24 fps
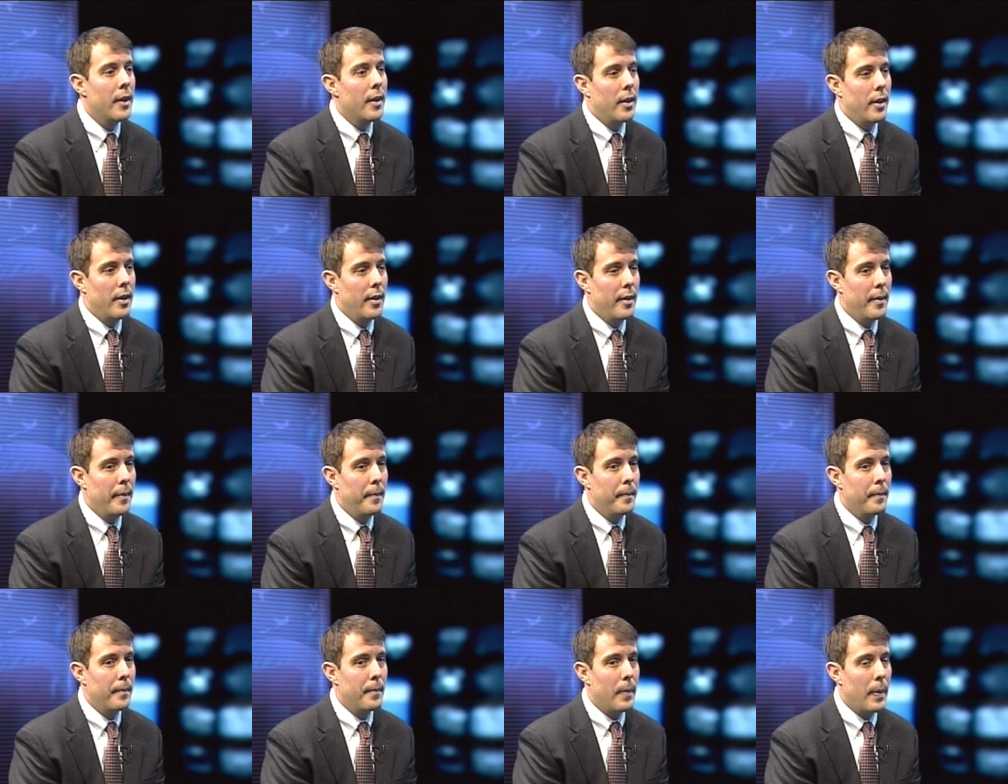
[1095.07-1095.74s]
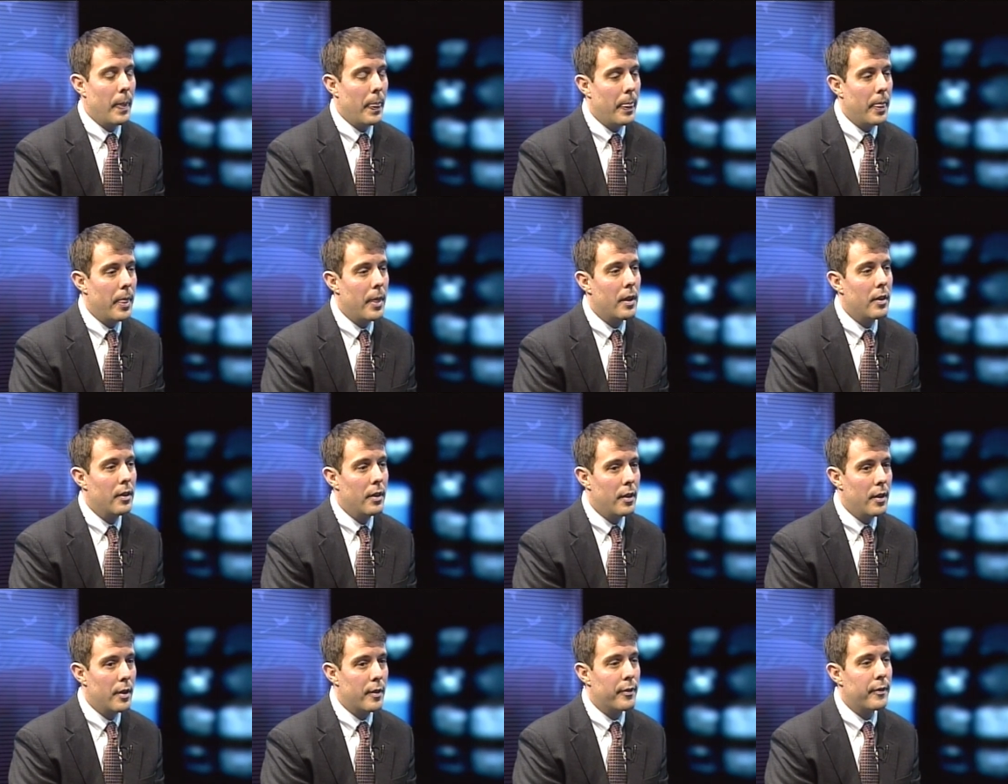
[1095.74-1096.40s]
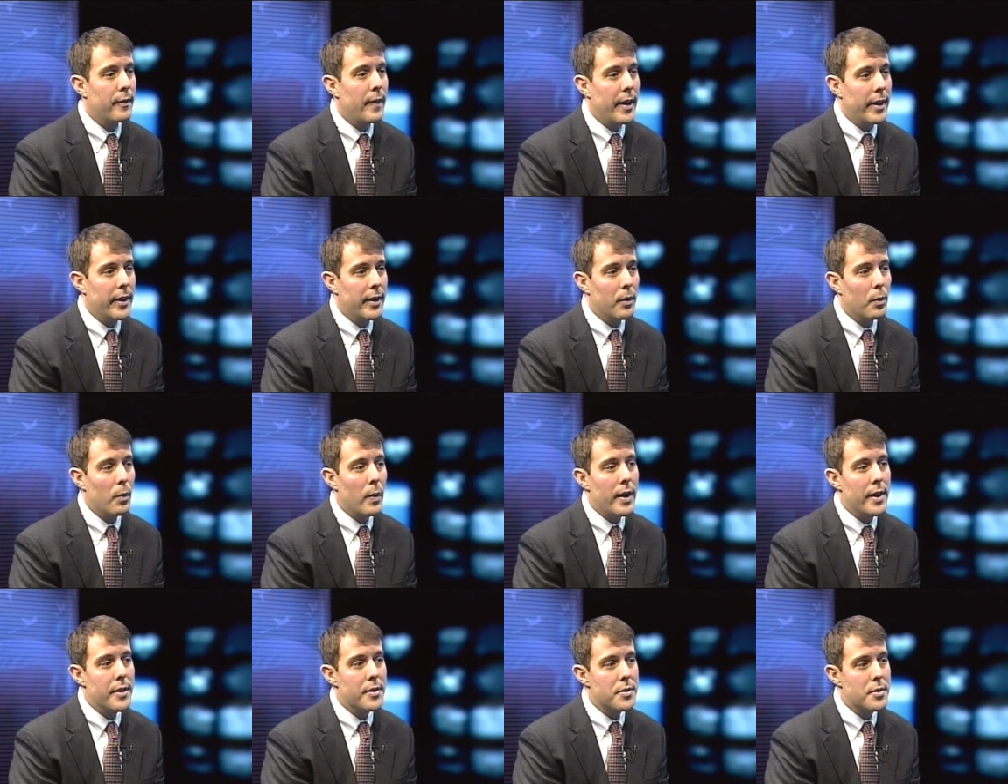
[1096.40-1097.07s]
that they're finding
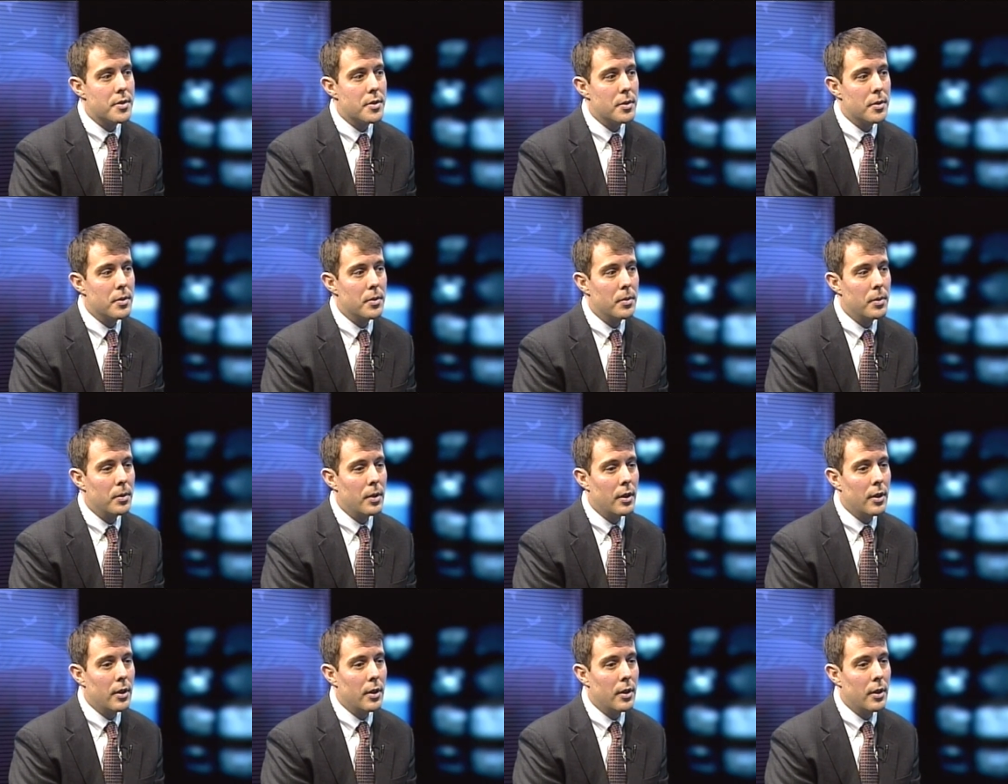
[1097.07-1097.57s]
ways to,